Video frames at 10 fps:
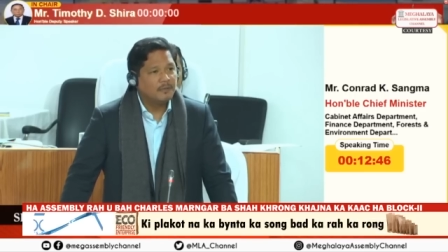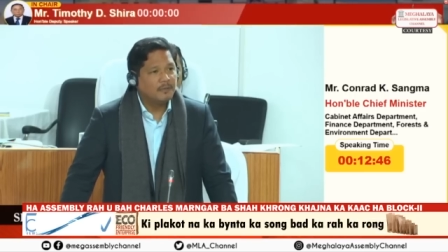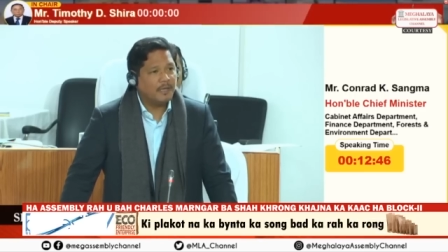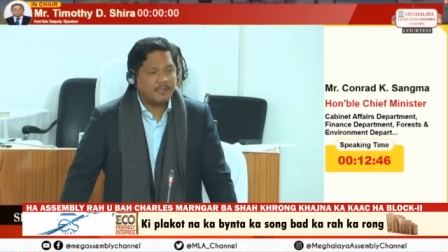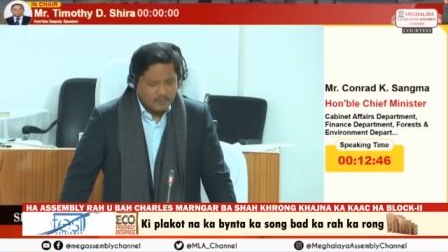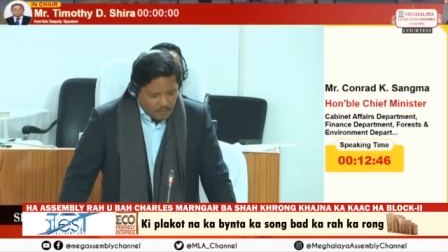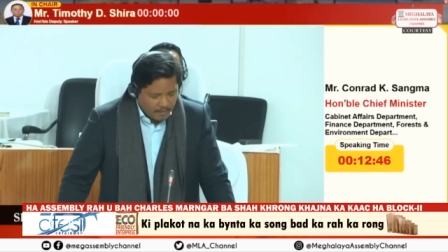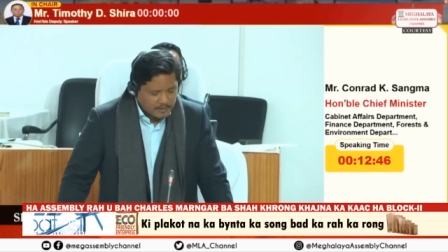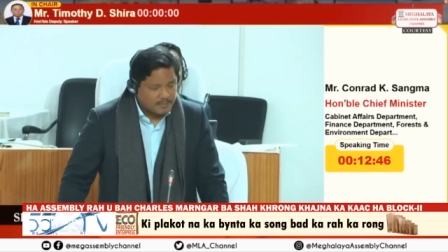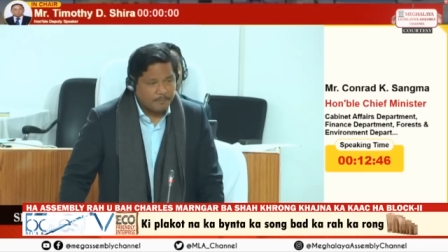It is
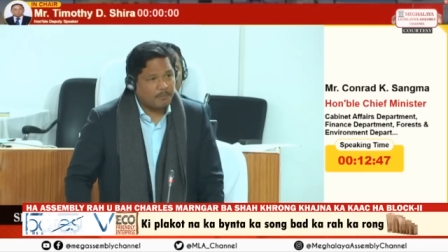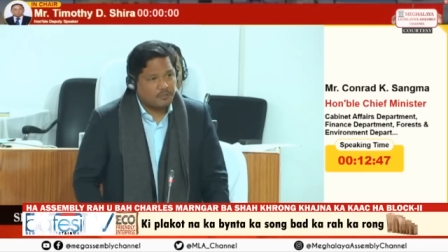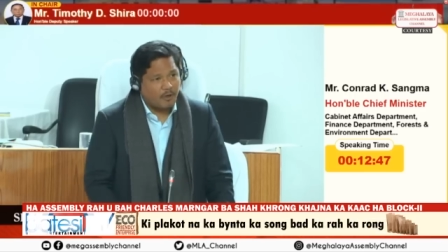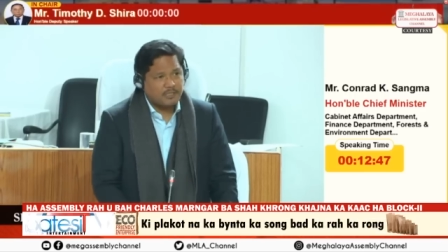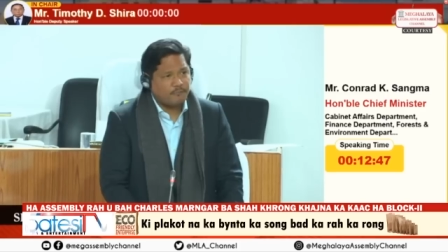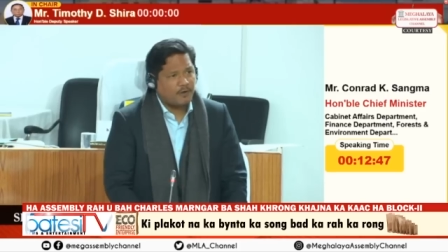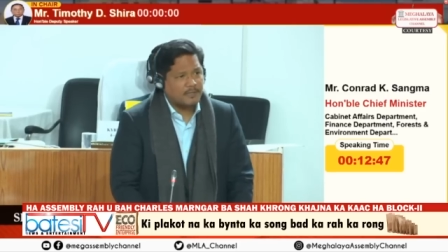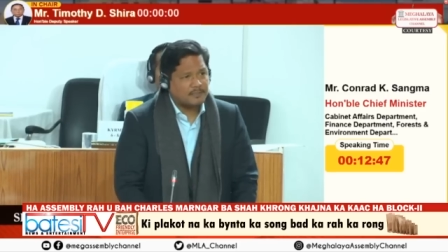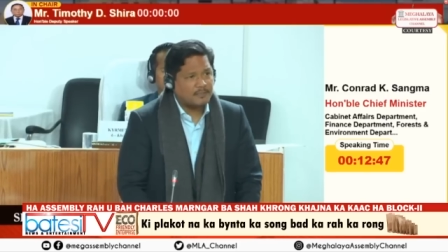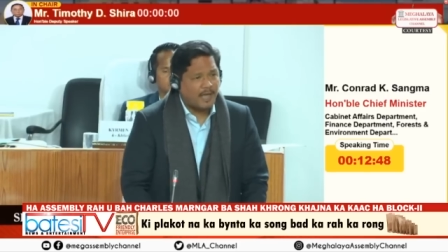not a simple choice for
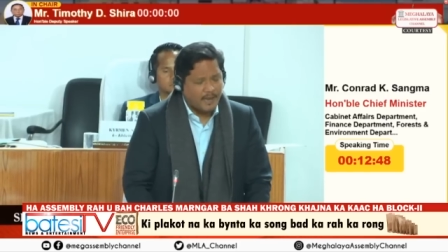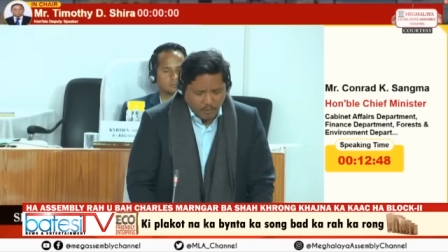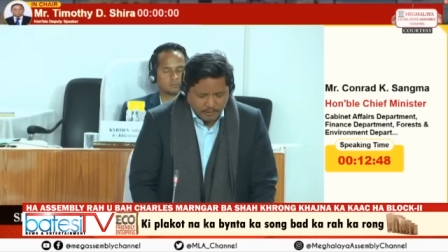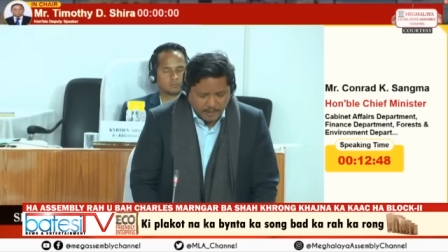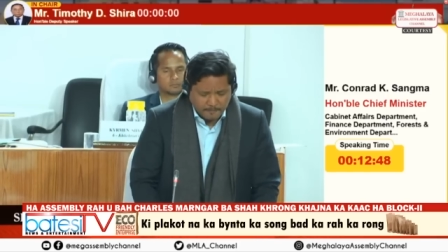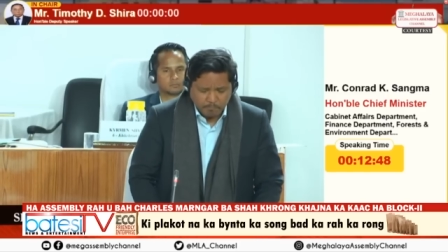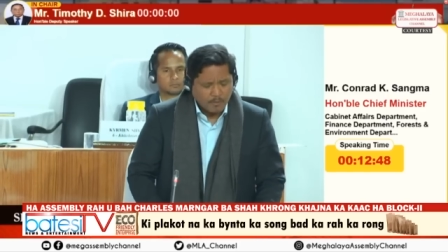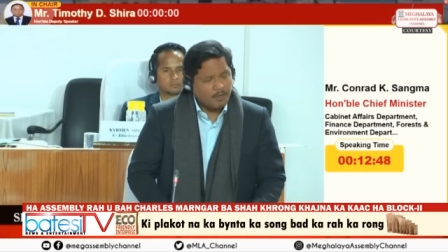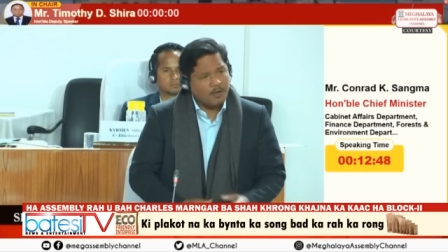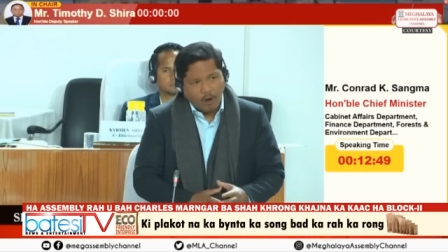us. I know
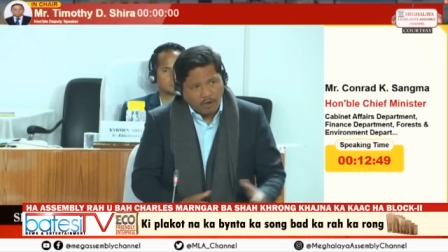that a lot of